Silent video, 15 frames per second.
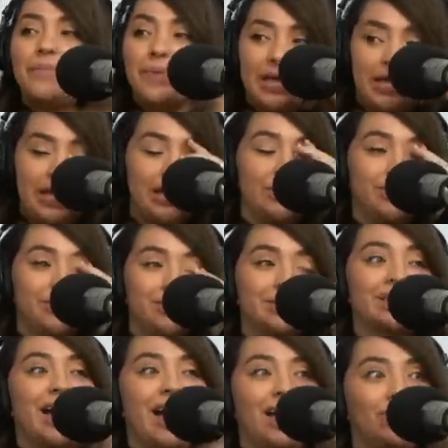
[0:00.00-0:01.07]
He, he, was a
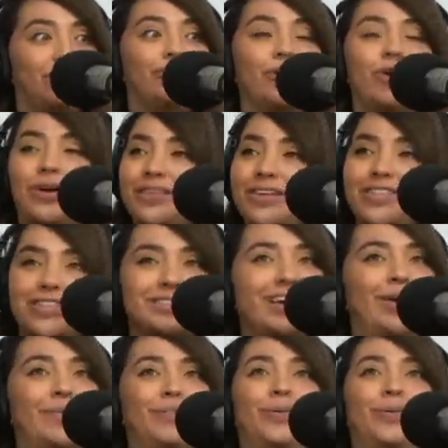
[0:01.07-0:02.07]
guy on the floor, and they just kept